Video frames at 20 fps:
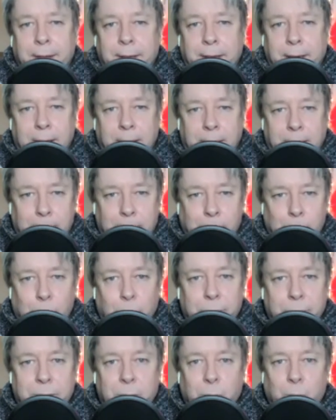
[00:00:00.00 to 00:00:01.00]

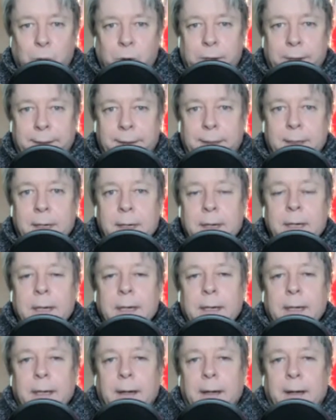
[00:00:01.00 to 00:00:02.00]
more than one
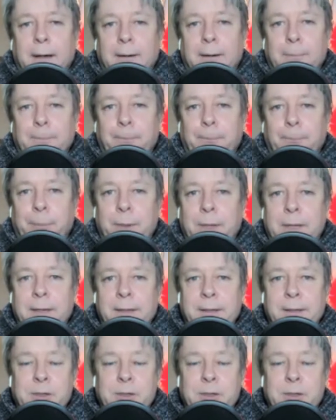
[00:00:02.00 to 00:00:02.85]
being.